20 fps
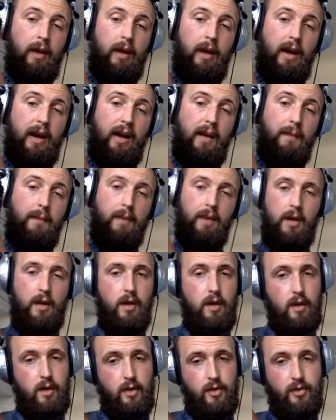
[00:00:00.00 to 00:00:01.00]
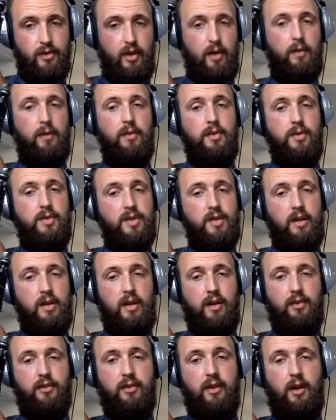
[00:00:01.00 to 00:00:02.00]
Um, don't
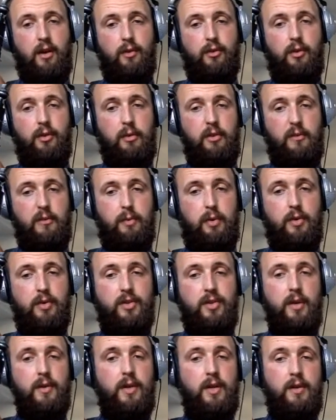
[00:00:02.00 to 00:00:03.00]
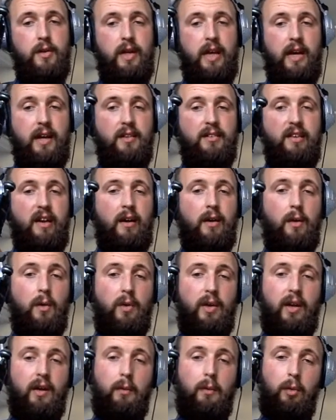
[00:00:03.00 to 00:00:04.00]
so someone's put don't you get
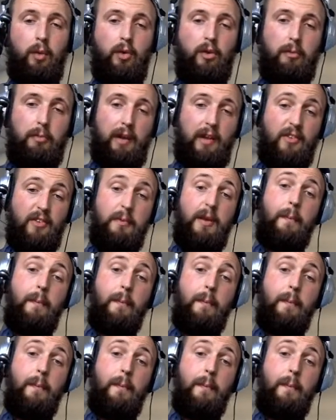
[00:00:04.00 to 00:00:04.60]
entangled in water plants?